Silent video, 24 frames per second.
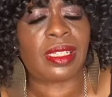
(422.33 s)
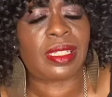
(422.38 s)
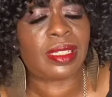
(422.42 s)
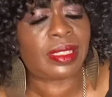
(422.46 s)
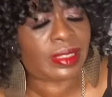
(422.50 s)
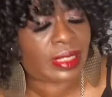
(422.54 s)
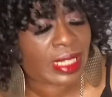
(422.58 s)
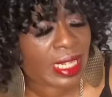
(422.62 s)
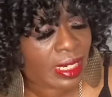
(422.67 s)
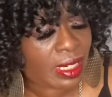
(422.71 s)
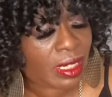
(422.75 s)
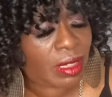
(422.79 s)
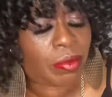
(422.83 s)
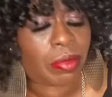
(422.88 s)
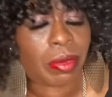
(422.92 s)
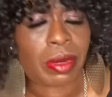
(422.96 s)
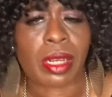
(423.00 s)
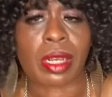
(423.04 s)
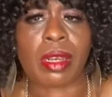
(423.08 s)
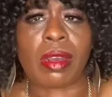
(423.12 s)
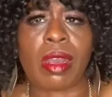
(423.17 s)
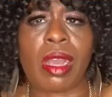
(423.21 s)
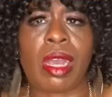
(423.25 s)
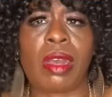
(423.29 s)
They didn't
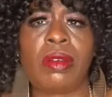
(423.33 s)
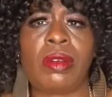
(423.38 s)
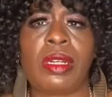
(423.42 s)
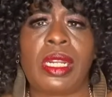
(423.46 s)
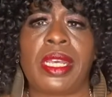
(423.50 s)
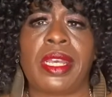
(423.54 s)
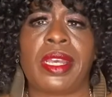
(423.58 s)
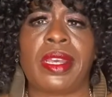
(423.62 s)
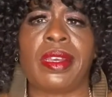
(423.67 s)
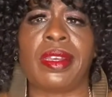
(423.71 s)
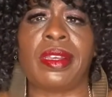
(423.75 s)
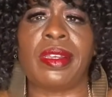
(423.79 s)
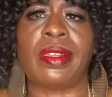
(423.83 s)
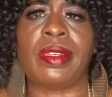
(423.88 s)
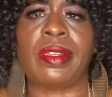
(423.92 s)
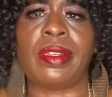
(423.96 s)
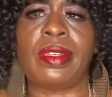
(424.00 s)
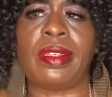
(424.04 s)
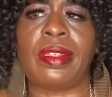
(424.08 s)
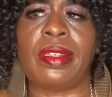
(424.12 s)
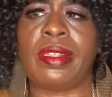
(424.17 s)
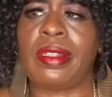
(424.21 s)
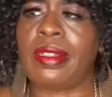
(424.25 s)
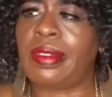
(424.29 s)
bring her on there.
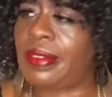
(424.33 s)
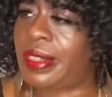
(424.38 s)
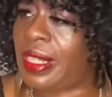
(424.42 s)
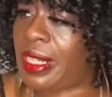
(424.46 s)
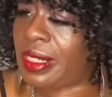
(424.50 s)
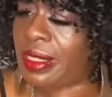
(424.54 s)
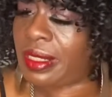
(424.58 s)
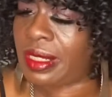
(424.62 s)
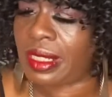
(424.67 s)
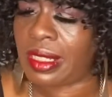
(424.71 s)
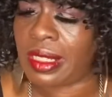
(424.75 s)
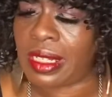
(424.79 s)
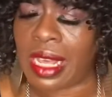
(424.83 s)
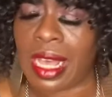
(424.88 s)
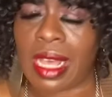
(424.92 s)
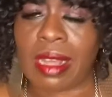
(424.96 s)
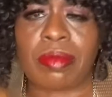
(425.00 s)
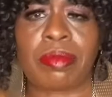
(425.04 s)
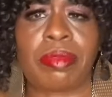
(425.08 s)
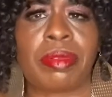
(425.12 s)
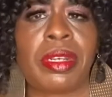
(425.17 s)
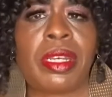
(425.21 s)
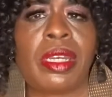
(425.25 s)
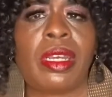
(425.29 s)
They did
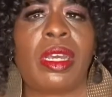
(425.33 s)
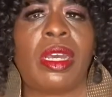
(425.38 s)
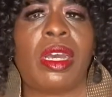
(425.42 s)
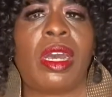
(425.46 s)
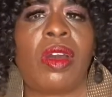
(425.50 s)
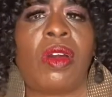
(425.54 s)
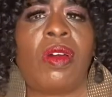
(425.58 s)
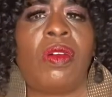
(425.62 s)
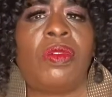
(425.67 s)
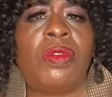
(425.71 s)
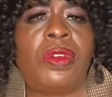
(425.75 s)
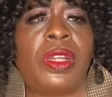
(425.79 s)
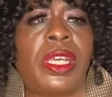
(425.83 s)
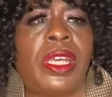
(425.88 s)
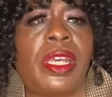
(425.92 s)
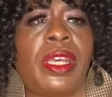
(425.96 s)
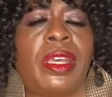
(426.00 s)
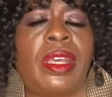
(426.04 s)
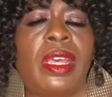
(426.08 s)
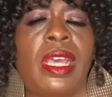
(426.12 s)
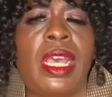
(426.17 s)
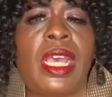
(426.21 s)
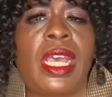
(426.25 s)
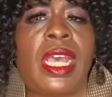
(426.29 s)
not bring her on there.
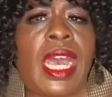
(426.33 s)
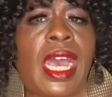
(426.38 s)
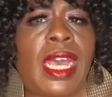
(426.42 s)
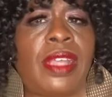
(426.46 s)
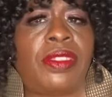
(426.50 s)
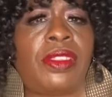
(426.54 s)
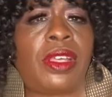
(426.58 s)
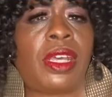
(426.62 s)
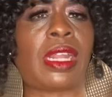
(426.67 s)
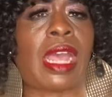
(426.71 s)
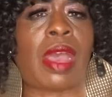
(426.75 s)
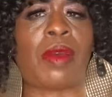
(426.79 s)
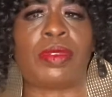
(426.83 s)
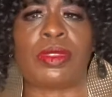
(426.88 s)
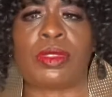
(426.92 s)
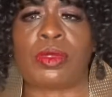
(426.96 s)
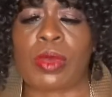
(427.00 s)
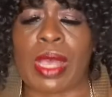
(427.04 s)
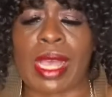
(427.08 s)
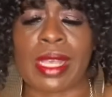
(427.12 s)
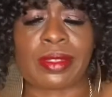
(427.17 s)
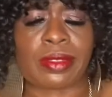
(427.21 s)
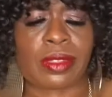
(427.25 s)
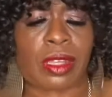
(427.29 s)
I
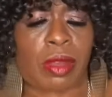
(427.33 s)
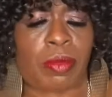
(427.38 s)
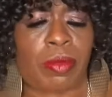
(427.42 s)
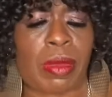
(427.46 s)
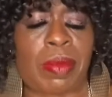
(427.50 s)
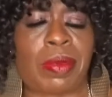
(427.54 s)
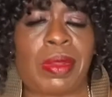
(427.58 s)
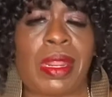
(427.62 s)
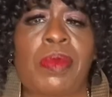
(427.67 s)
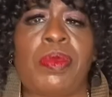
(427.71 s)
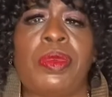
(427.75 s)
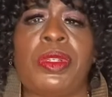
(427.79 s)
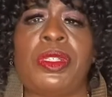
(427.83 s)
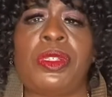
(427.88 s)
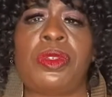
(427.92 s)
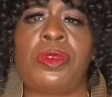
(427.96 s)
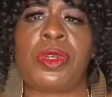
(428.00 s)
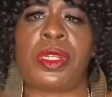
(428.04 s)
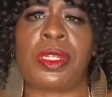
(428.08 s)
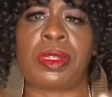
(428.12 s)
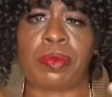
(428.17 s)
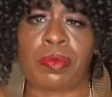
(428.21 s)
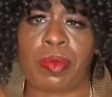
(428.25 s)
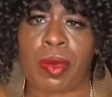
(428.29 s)
thought maybe they would do
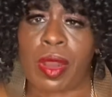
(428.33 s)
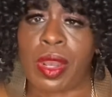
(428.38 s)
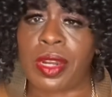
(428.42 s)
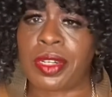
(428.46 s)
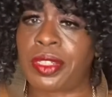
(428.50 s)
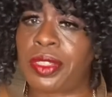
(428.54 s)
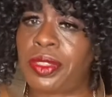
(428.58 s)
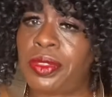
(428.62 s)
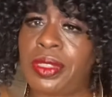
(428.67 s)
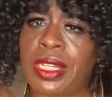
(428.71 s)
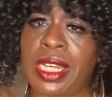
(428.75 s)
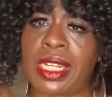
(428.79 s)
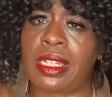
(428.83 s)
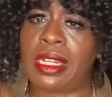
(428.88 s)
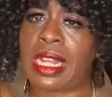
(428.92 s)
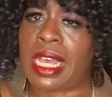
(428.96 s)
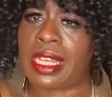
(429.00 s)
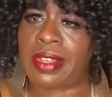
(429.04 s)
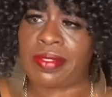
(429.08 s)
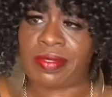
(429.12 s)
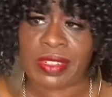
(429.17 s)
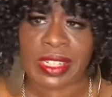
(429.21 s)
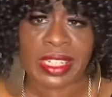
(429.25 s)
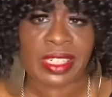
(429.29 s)
it in part two. They didn't.
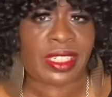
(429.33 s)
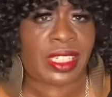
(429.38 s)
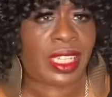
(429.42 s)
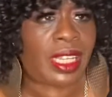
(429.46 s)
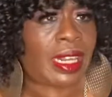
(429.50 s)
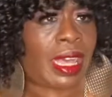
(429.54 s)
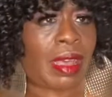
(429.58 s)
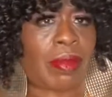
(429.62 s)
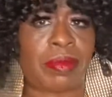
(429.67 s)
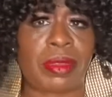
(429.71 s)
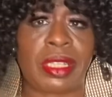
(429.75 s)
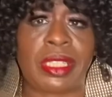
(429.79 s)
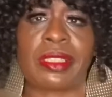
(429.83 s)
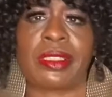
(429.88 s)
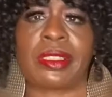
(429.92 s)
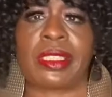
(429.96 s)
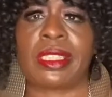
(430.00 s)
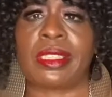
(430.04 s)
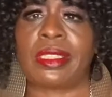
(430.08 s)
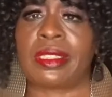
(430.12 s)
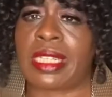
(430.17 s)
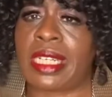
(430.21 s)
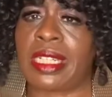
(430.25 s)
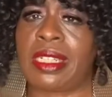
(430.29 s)
If they did, I missed
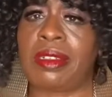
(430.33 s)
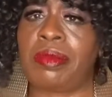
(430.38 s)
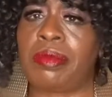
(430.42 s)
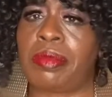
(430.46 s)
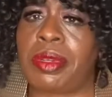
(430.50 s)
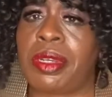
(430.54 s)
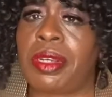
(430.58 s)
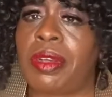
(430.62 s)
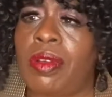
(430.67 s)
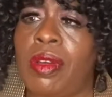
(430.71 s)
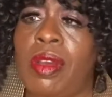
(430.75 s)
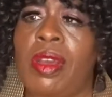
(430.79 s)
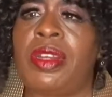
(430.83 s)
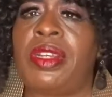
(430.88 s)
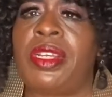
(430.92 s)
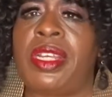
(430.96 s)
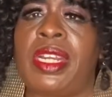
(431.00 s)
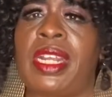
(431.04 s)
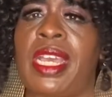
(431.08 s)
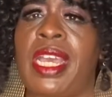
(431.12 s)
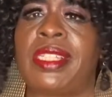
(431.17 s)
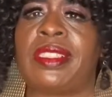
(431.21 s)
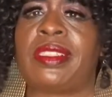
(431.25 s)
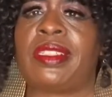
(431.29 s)
it. They didn't bring her on there
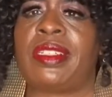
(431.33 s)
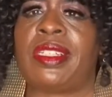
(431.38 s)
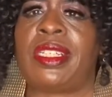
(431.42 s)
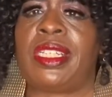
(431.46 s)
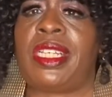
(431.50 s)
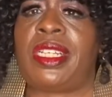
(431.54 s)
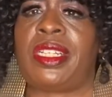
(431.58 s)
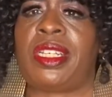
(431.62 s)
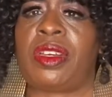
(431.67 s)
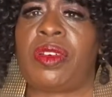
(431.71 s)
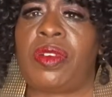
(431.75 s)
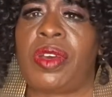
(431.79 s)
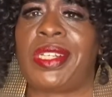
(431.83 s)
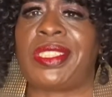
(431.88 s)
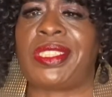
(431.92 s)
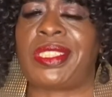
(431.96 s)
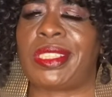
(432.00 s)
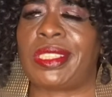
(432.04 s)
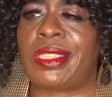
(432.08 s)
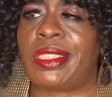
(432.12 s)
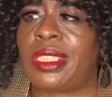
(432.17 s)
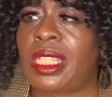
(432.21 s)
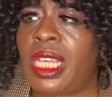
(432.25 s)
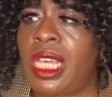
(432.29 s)
and ask her any
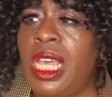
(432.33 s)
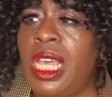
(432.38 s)
questions.